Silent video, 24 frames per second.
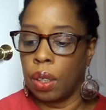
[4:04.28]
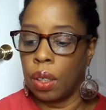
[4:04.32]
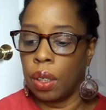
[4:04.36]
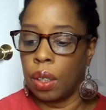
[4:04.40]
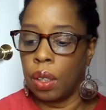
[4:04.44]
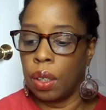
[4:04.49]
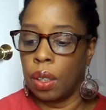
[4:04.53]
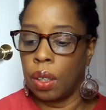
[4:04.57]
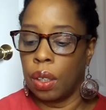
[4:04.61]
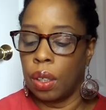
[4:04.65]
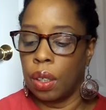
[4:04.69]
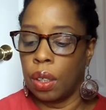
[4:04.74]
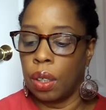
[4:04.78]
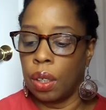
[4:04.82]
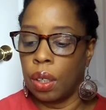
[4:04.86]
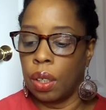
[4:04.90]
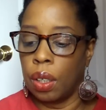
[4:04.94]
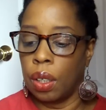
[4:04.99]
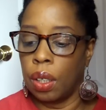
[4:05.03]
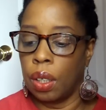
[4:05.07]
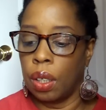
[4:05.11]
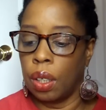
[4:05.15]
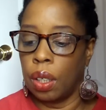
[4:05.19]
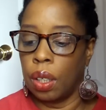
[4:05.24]

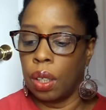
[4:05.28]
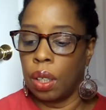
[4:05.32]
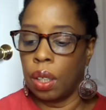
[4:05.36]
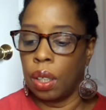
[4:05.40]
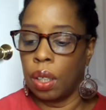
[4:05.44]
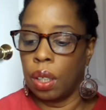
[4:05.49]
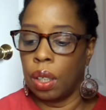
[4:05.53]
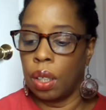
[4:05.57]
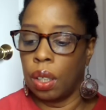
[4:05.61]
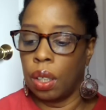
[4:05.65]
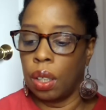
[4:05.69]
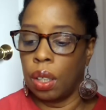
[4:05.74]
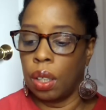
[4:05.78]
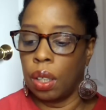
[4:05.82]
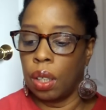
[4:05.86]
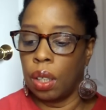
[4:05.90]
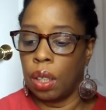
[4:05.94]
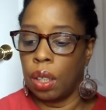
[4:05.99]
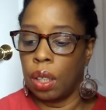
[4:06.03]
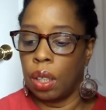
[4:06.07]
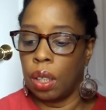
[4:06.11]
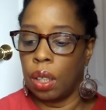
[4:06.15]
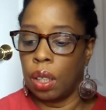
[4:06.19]
(no one is talking)